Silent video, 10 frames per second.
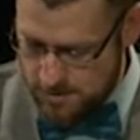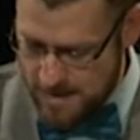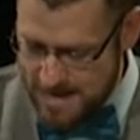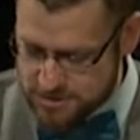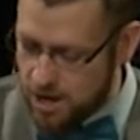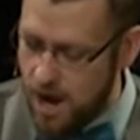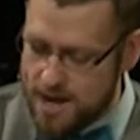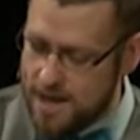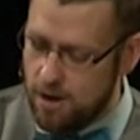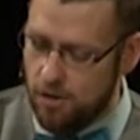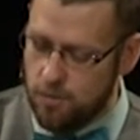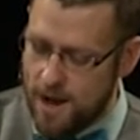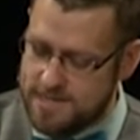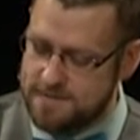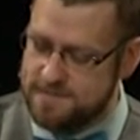As God, he had all the
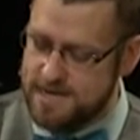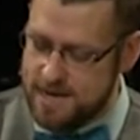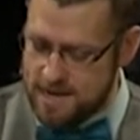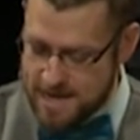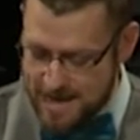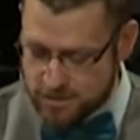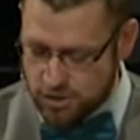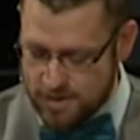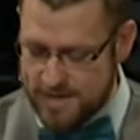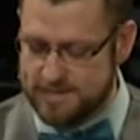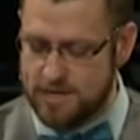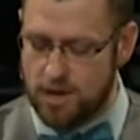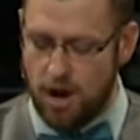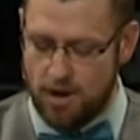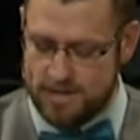rights of deity, yet during his
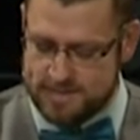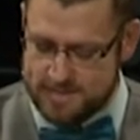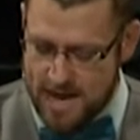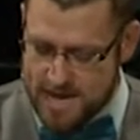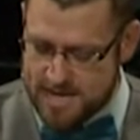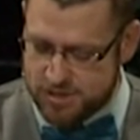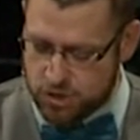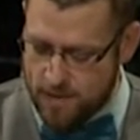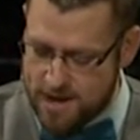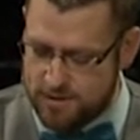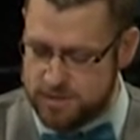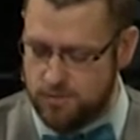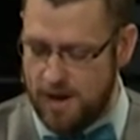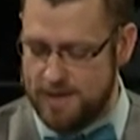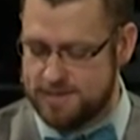incarnate state, he surrendered his
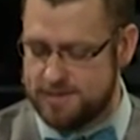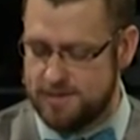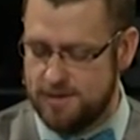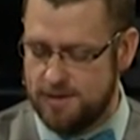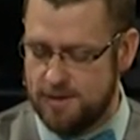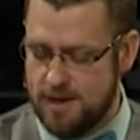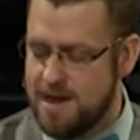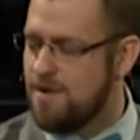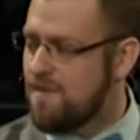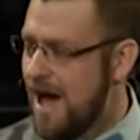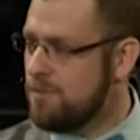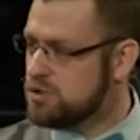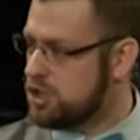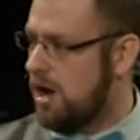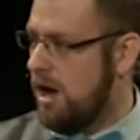rights. Now, if I
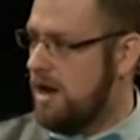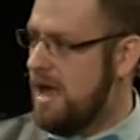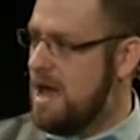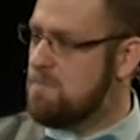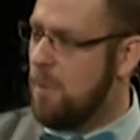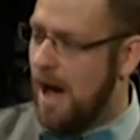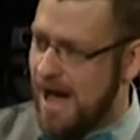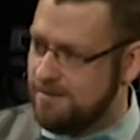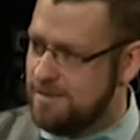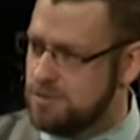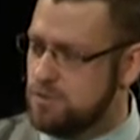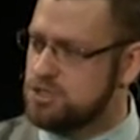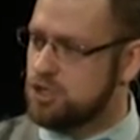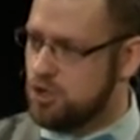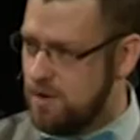was God and Pilate
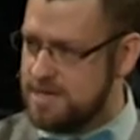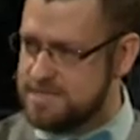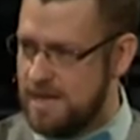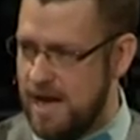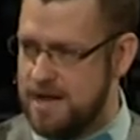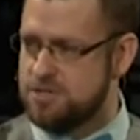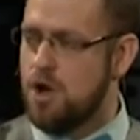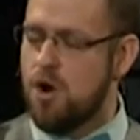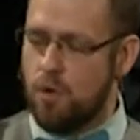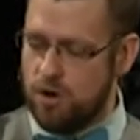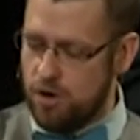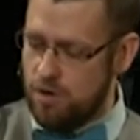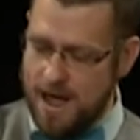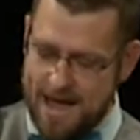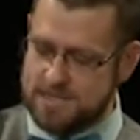was to criticize or to
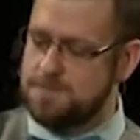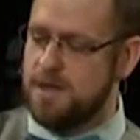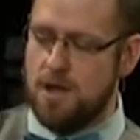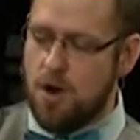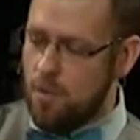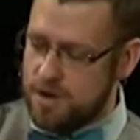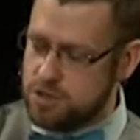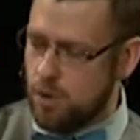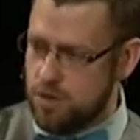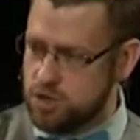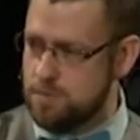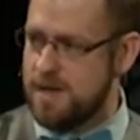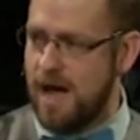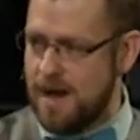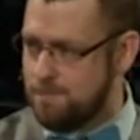harass me or to torture
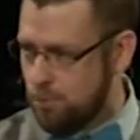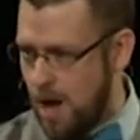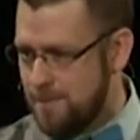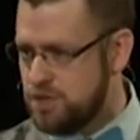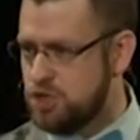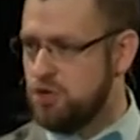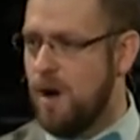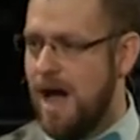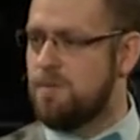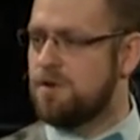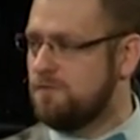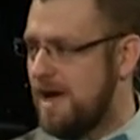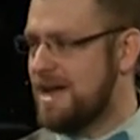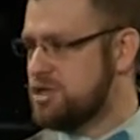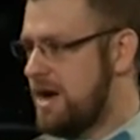me, I promise you I would have
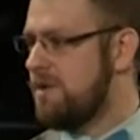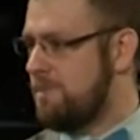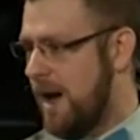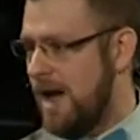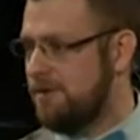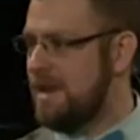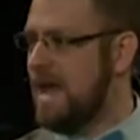lashed out at Pilate